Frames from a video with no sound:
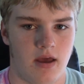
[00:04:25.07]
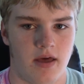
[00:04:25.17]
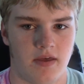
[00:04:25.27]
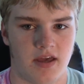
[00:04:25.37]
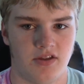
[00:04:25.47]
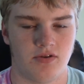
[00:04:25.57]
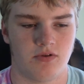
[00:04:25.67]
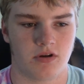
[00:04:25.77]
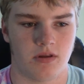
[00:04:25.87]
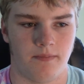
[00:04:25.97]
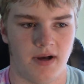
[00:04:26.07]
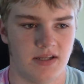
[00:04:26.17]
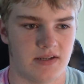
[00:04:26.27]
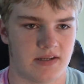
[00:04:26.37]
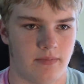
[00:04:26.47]
And the kids who took the
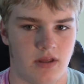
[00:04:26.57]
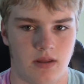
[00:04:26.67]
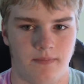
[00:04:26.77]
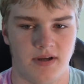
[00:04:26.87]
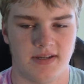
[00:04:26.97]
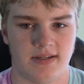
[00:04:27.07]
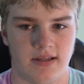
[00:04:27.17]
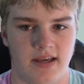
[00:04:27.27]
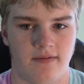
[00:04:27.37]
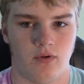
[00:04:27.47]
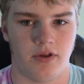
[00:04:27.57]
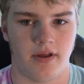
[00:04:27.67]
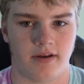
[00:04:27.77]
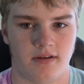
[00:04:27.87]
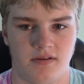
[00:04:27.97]
buses, the buses leave only
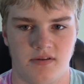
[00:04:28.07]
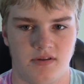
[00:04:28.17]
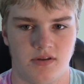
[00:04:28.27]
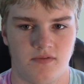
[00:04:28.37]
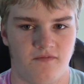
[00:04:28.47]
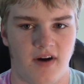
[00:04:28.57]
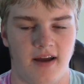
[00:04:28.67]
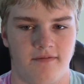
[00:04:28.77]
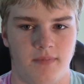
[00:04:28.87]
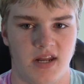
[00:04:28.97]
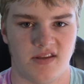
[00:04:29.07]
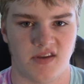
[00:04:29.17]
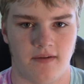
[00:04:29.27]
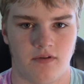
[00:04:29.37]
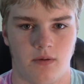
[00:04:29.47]
like 5
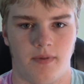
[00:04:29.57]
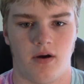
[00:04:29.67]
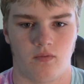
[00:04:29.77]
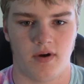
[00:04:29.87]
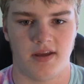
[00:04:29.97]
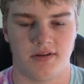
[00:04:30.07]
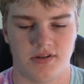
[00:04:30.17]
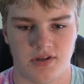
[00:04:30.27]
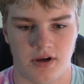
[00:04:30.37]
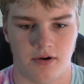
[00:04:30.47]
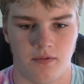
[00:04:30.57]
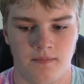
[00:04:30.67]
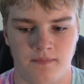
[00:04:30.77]
minutes after the bell rings, so